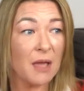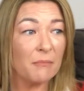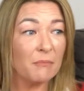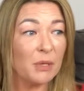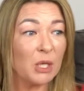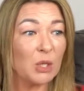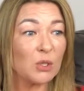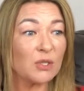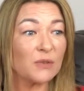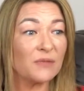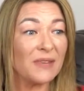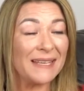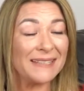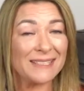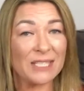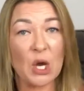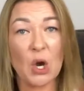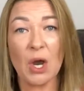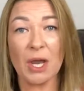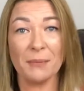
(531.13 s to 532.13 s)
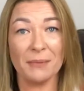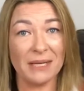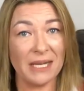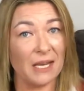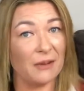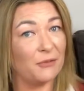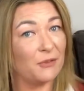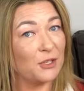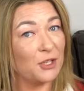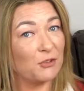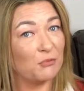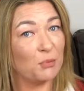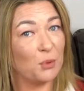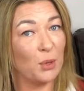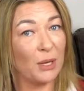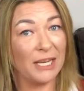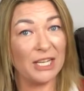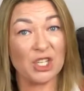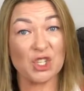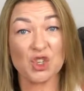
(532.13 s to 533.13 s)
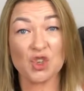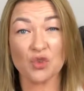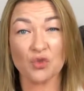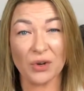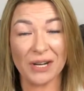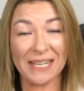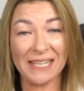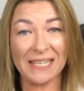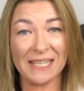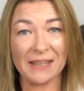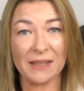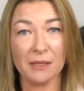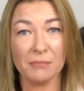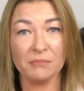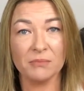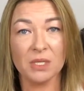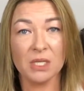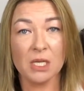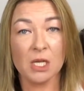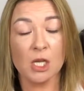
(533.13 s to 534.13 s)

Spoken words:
because of that time and effort you've put in training them.